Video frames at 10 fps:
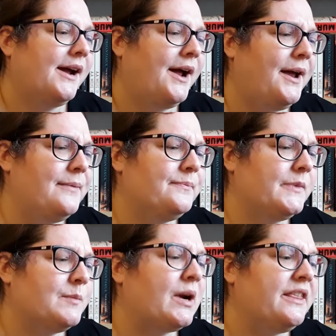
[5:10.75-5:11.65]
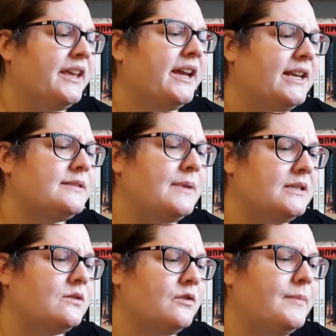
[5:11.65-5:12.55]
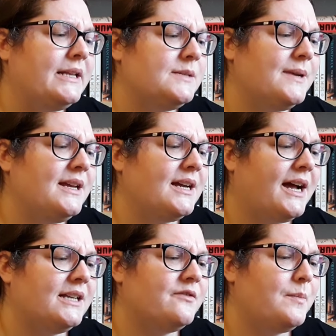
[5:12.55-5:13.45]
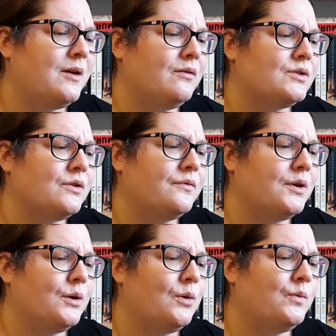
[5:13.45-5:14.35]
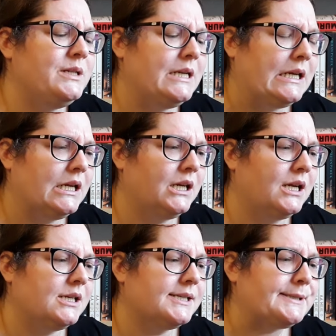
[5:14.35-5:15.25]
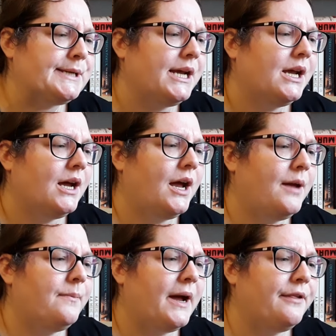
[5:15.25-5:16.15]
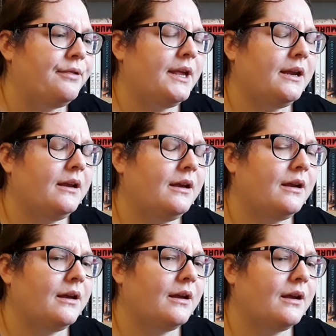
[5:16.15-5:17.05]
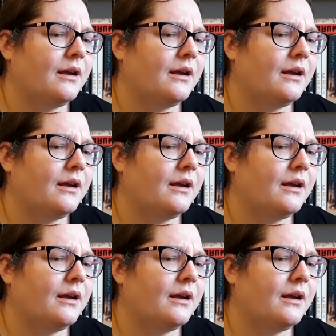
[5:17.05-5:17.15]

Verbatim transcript: Um, but I think it is. It's sort of meant to be kind of a bit sort of ridiculous. Um, I think